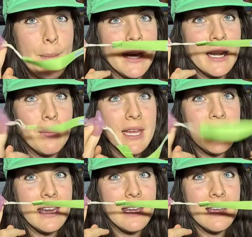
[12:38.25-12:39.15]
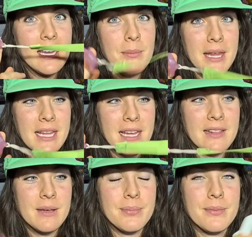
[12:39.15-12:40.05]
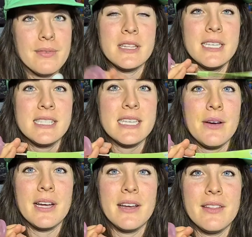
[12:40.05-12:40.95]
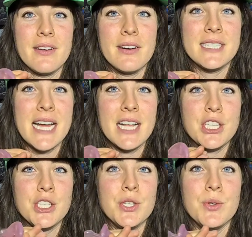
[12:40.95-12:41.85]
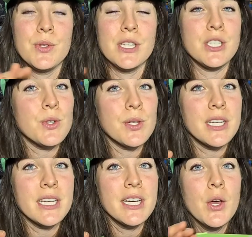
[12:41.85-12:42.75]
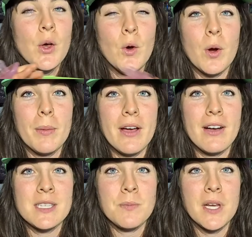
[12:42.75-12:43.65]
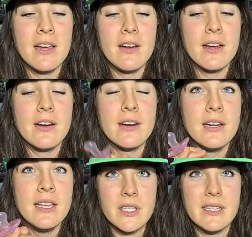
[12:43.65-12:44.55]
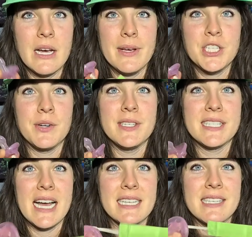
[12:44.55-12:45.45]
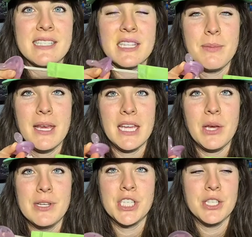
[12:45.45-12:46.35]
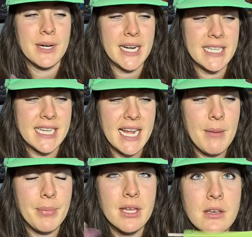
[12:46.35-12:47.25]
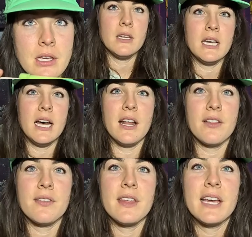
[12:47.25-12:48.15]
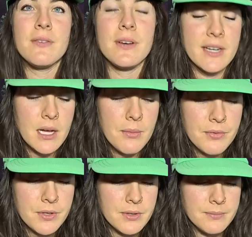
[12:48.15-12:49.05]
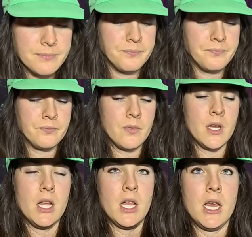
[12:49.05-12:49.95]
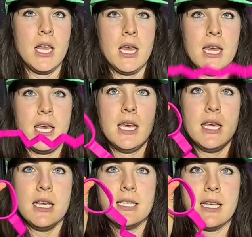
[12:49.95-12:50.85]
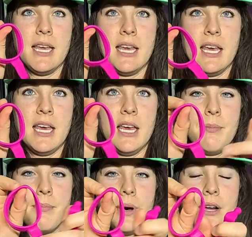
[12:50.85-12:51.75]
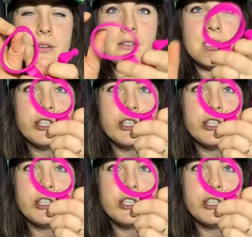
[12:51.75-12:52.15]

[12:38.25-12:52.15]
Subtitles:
but a binky and a binky clip. This I would either attach to the Tula or my Osprey carrier. That way she always has access to the binky when she's ready to nap. Another thing I found helpful is a bottle